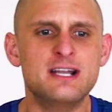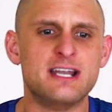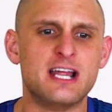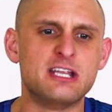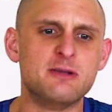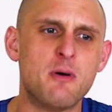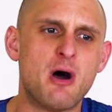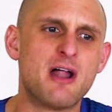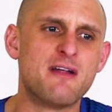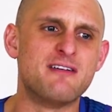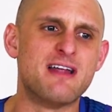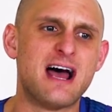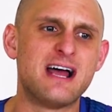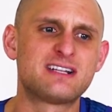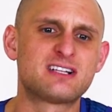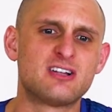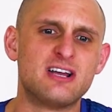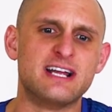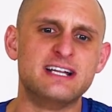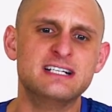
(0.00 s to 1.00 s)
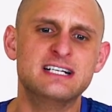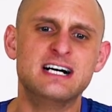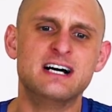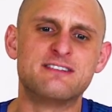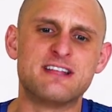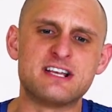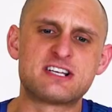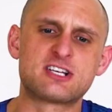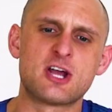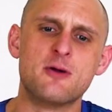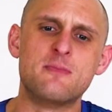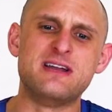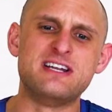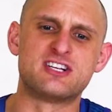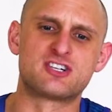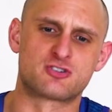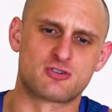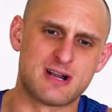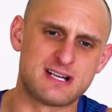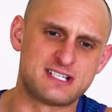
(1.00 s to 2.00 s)
Now, you might have an athlete, there's so many
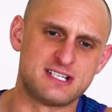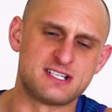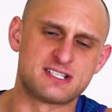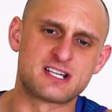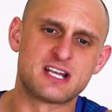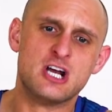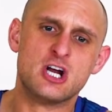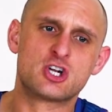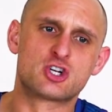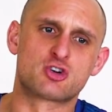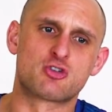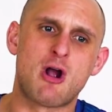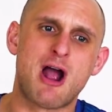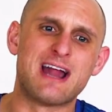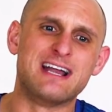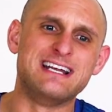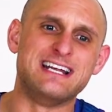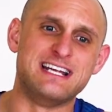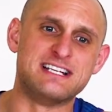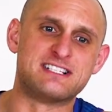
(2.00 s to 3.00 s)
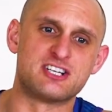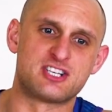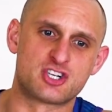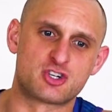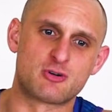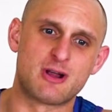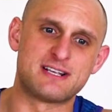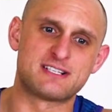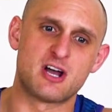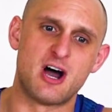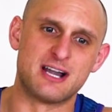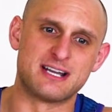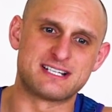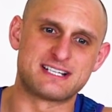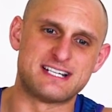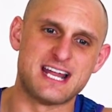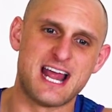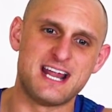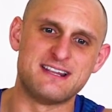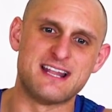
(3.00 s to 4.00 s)
stresses. Training is a stress, I
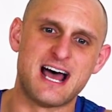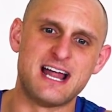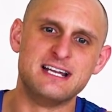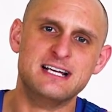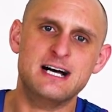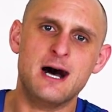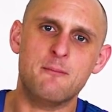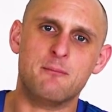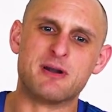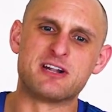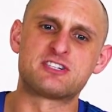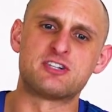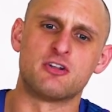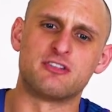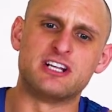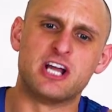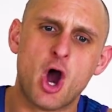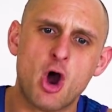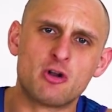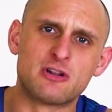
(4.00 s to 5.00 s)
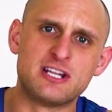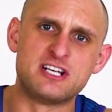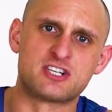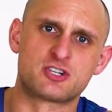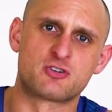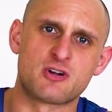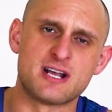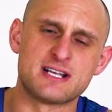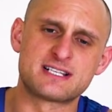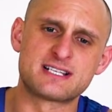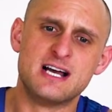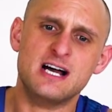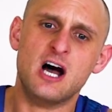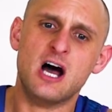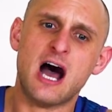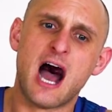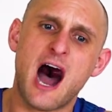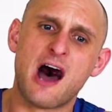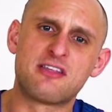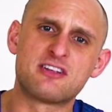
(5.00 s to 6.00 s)
understand that, but it's not the only stress.
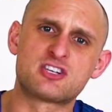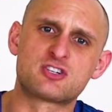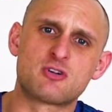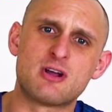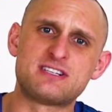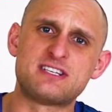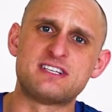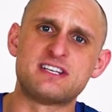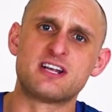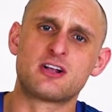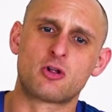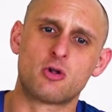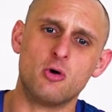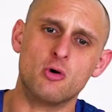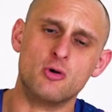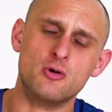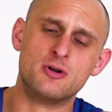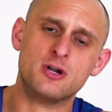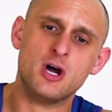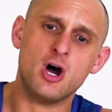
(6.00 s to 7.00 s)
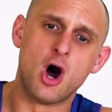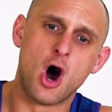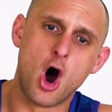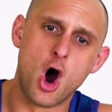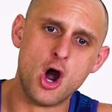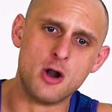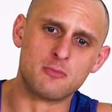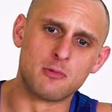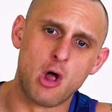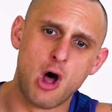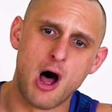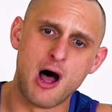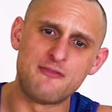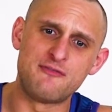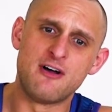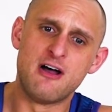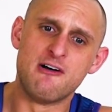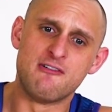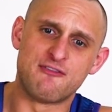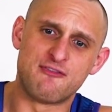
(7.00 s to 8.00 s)
Other stresses include home
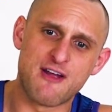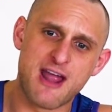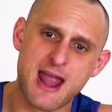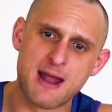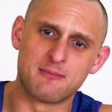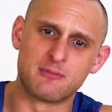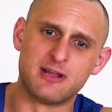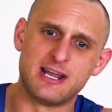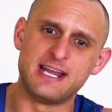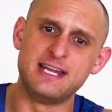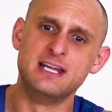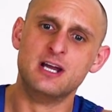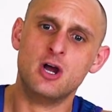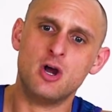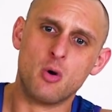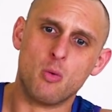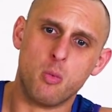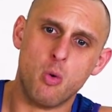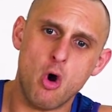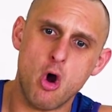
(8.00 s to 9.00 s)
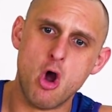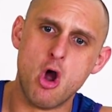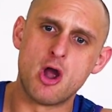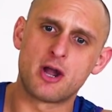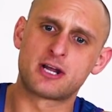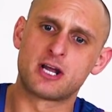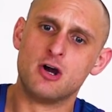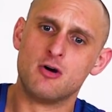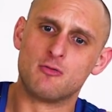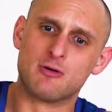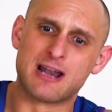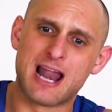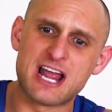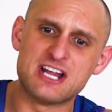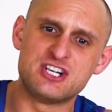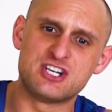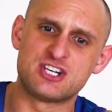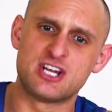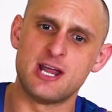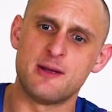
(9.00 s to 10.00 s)
life, family, work,
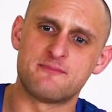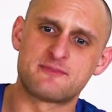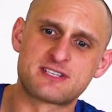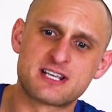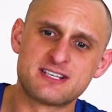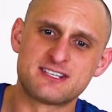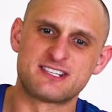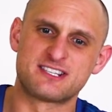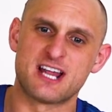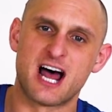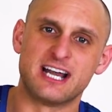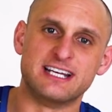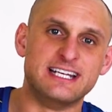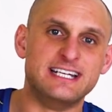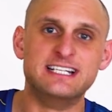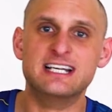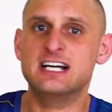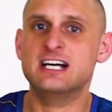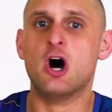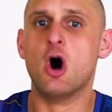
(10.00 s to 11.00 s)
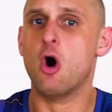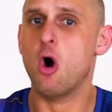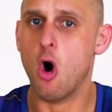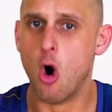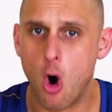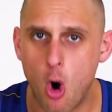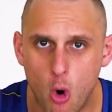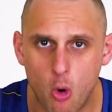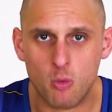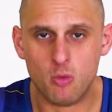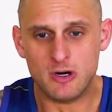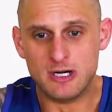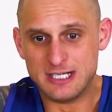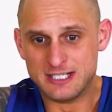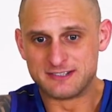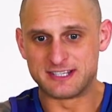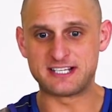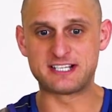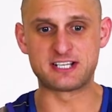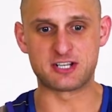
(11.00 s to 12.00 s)
relationships, study, all,
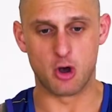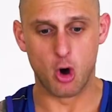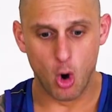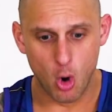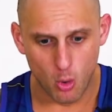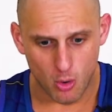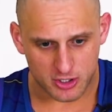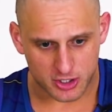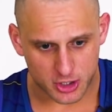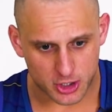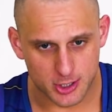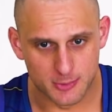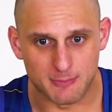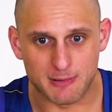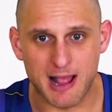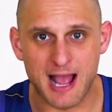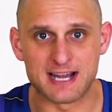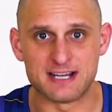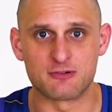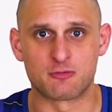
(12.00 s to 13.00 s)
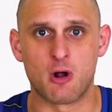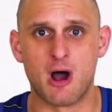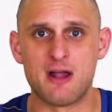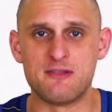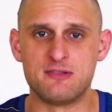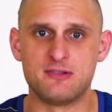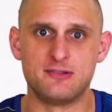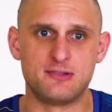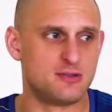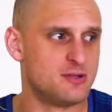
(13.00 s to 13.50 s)
this is all accumulated, right?